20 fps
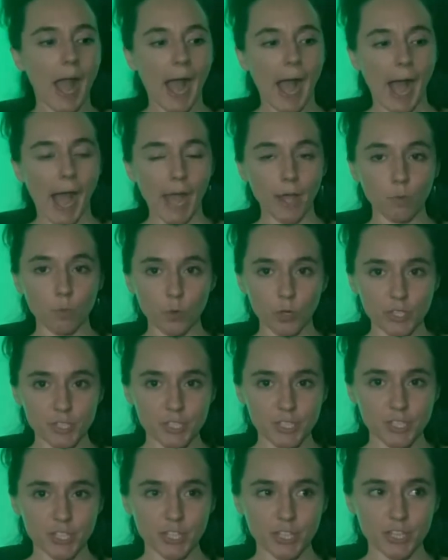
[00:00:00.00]
I
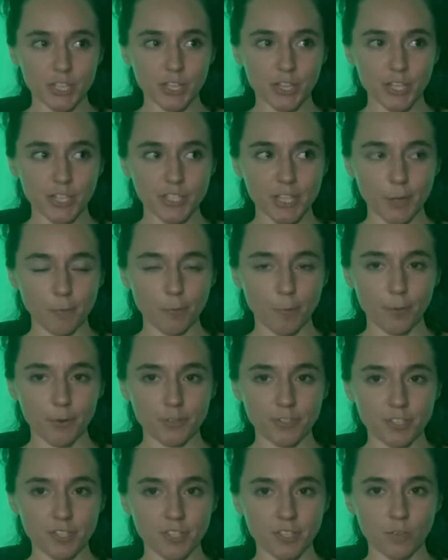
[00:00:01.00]
was the type of
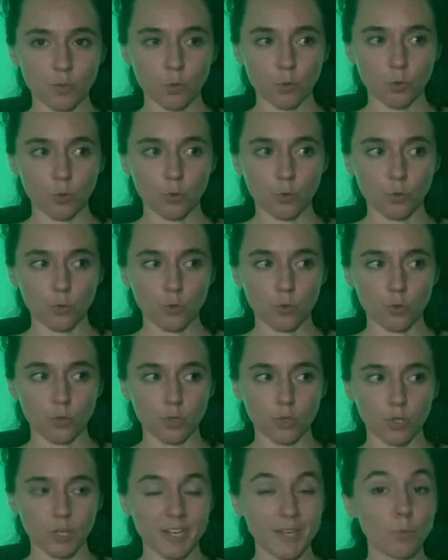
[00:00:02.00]
person who
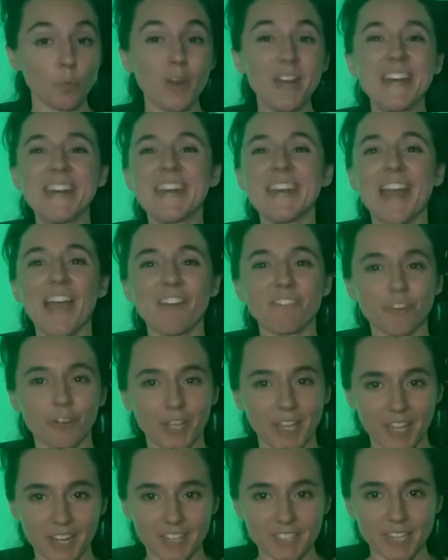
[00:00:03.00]
would never
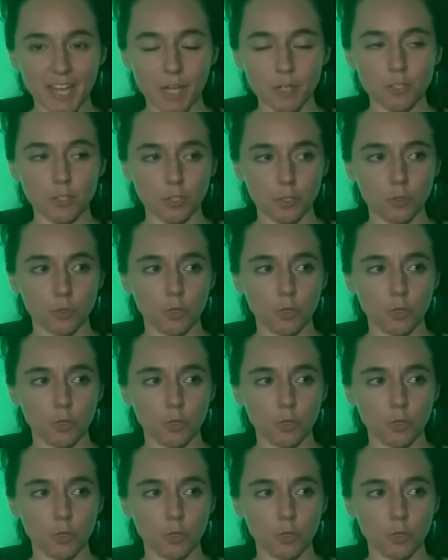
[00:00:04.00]
get a tattoo.